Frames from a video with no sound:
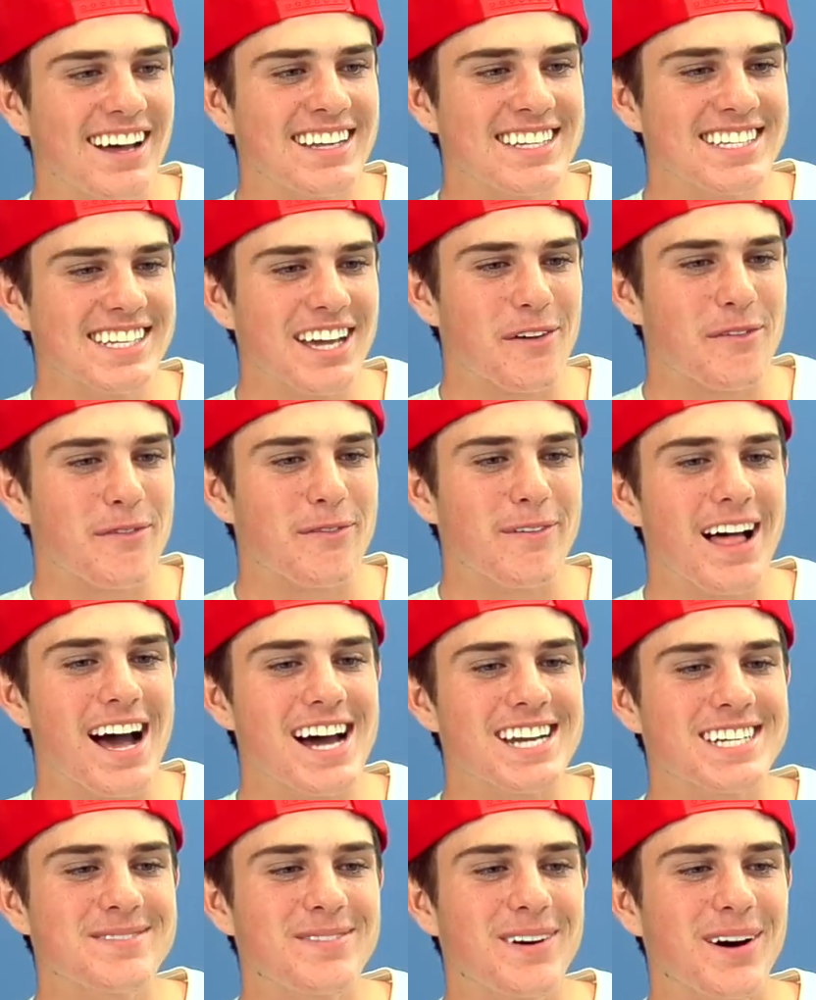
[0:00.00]
It's like a
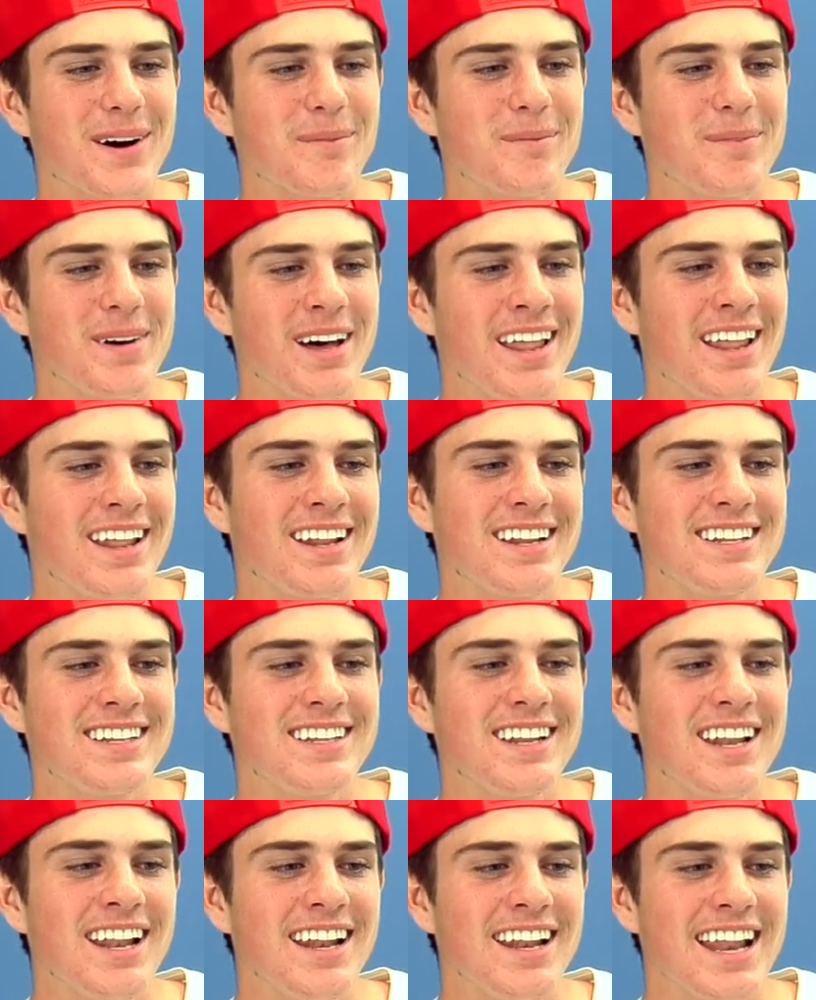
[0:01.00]
flash mob, but
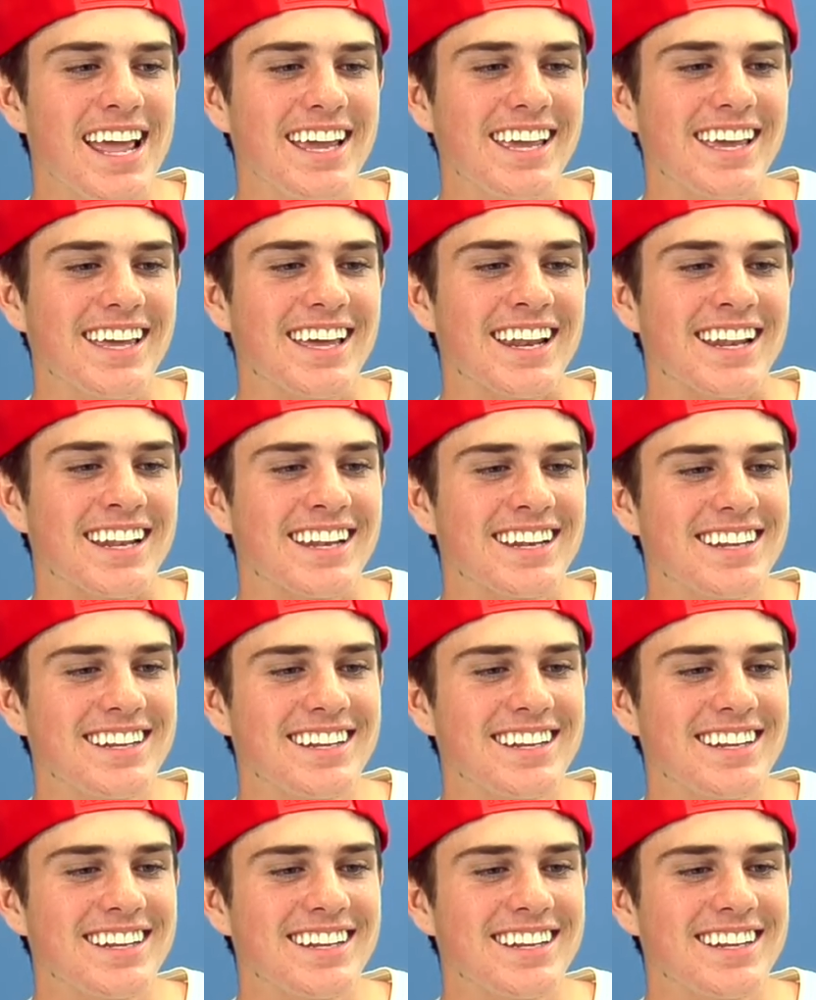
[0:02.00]
naked.